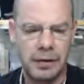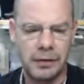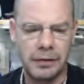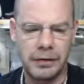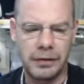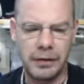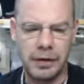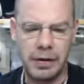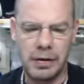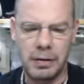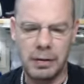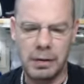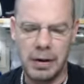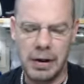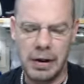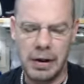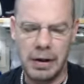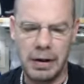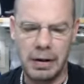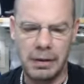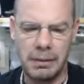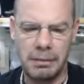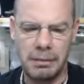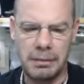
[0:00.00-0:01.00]
So
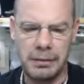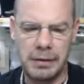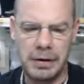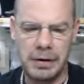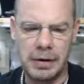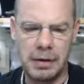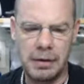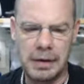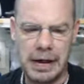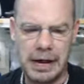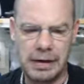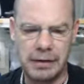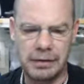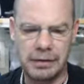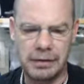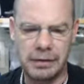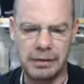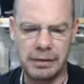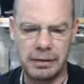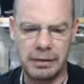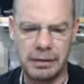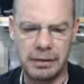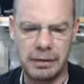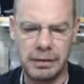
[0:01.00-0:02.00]
um, you know
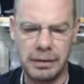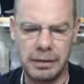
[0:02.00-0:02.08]
that's